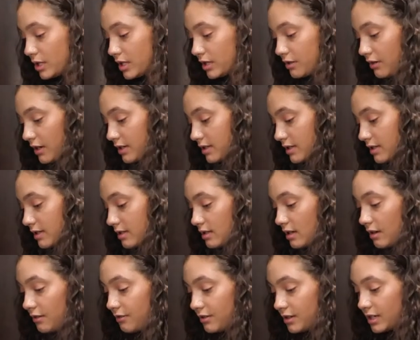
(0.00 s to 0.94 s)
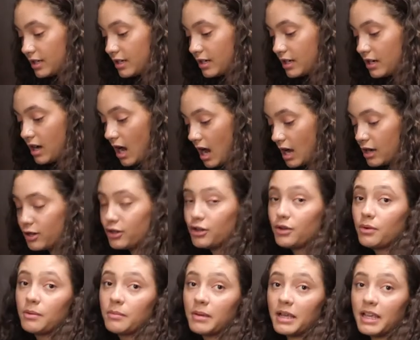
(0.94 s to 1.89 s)
putting the rest of the stuff in here. I don't
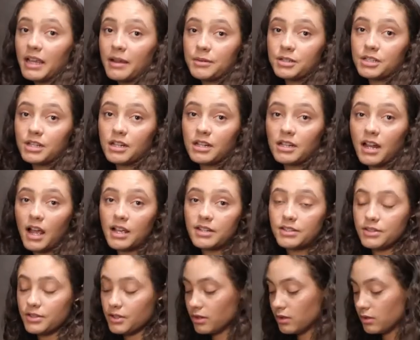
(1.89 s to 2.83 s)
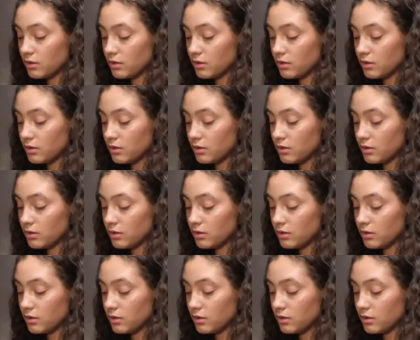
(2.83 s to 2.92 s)
know when my camera's gonna die, so